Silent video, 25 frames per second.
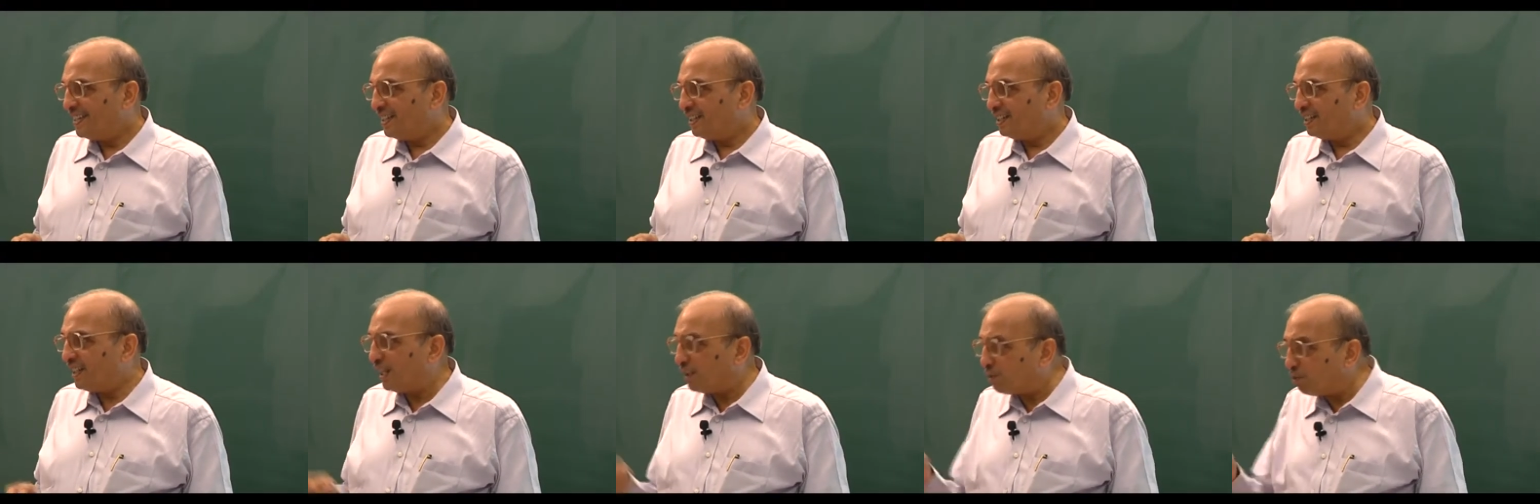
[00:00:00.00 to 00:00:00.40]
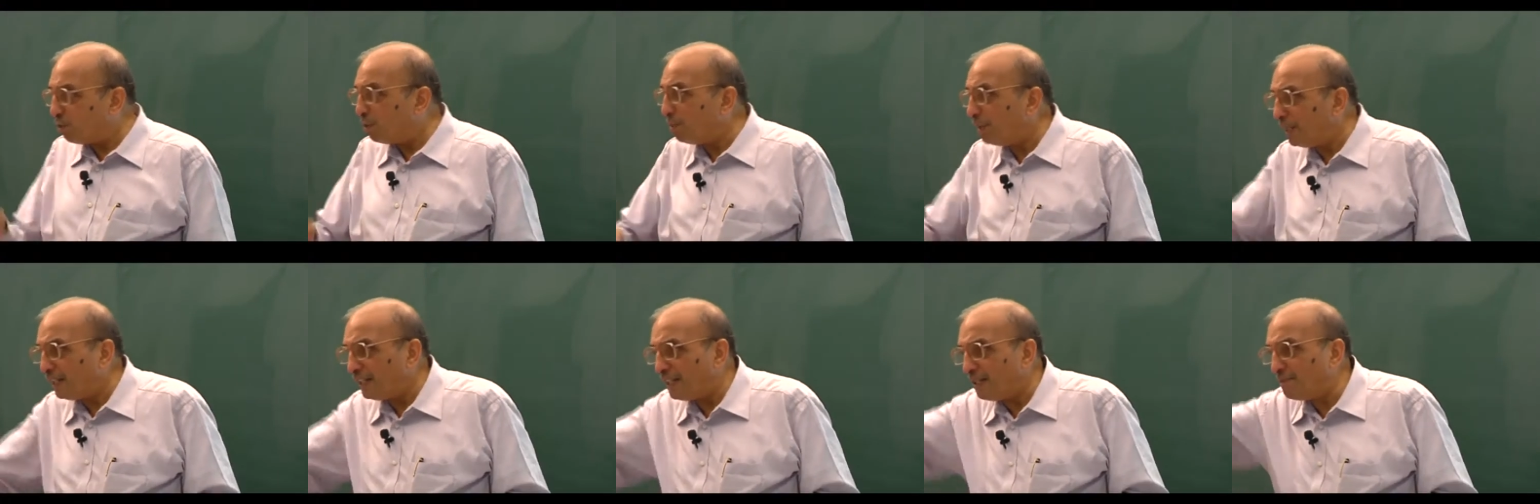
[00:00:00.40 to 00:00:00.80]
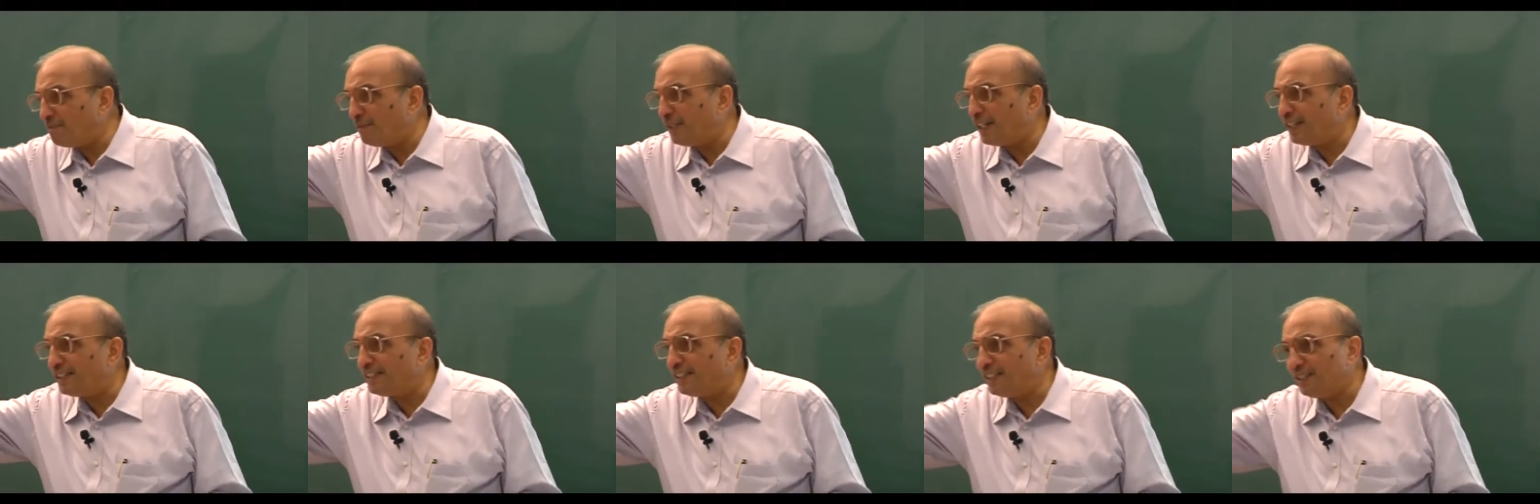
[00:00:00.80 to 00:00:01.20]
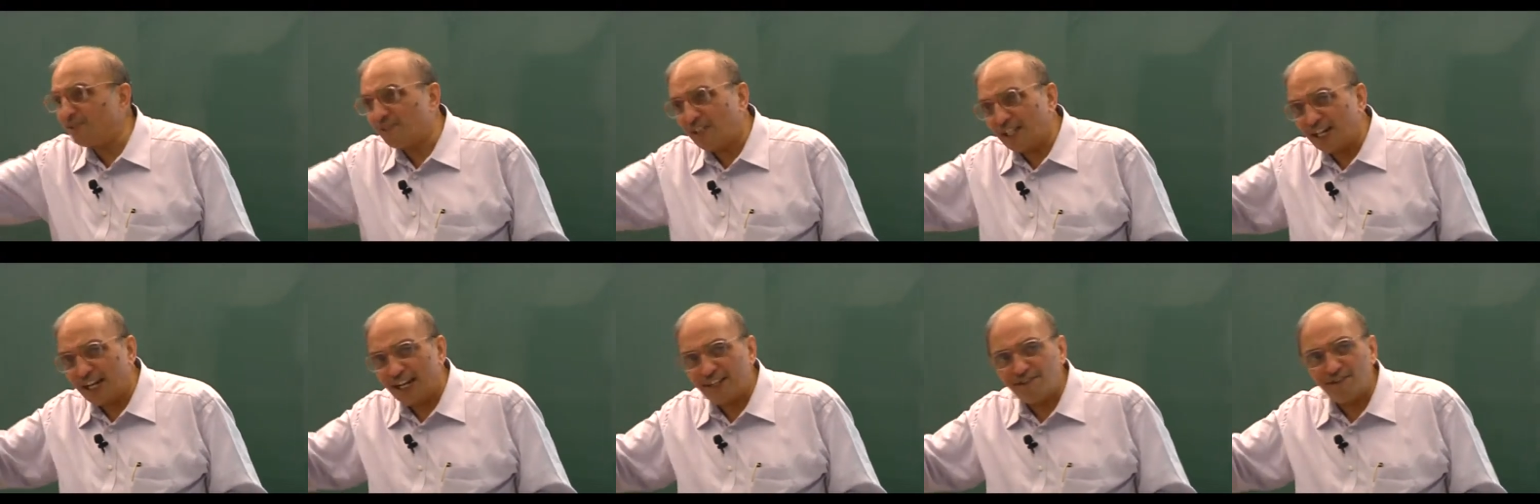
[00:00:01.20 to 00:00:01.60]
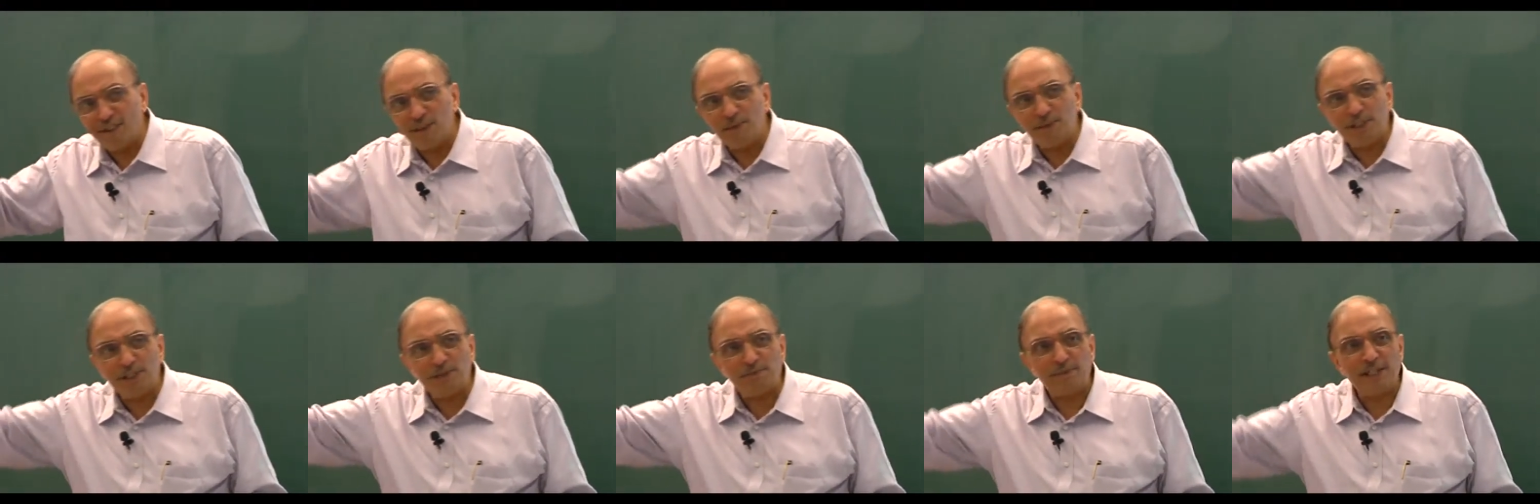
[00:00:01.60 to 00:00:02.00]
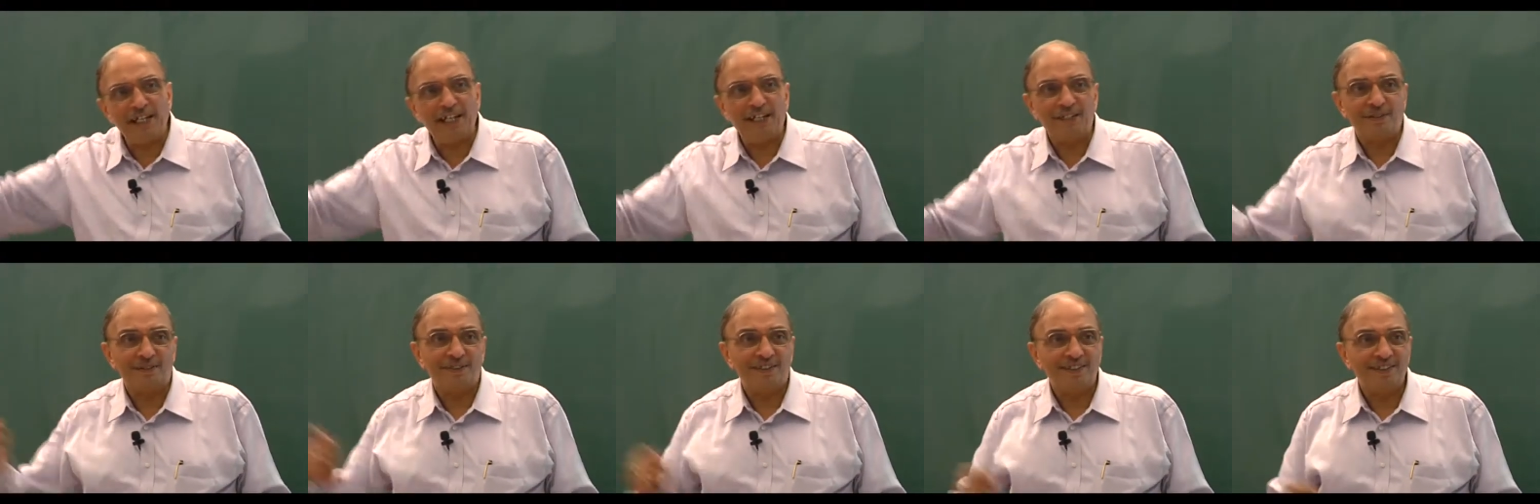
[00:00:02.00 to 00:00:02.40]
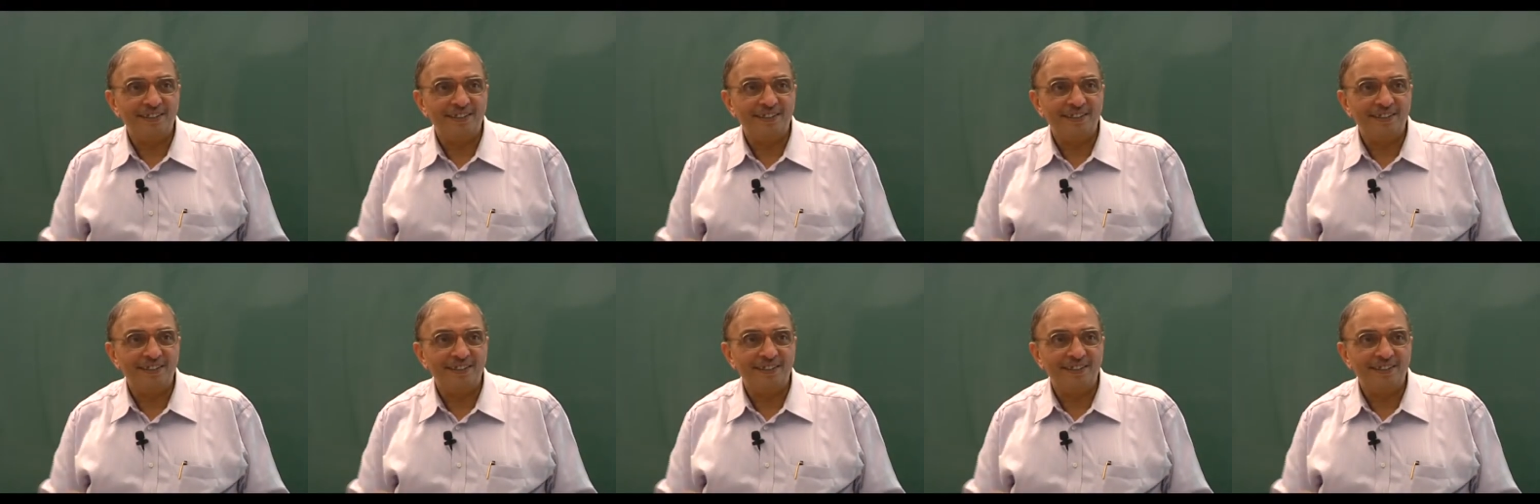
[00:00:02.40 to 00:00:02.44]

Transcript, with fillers: There would be temptations where I will misbehave.